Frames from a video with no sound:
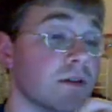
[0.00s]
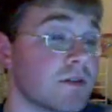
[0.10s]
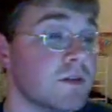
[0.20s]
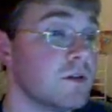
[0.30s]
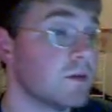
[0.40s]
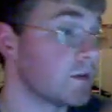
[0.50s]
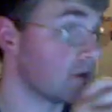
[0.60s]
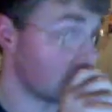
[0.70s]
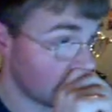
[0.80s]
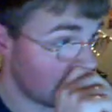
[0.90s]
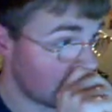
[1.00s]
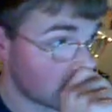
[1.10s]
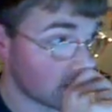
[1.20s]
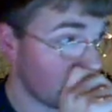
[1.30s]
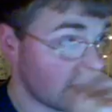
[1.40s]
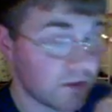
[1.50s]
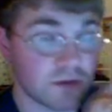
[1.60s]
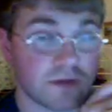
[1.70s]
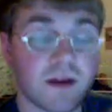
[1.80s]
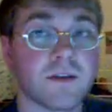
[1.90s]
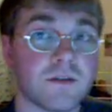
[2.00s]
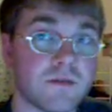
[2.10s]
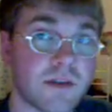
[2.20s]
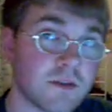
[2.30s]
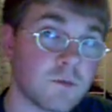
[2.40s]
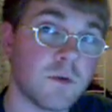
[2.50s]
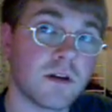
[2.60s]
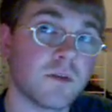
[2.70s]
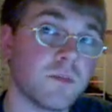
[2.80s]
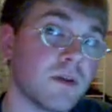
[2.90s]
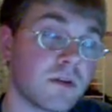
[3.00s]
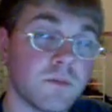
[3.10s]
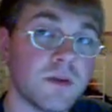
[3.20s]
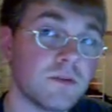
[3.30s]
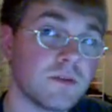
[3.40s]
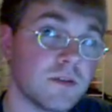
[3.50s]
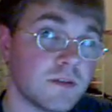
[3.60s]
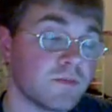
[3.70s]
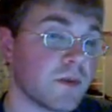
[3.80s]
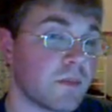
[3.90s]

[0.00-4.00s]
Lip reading: So you can literally just either network up your computers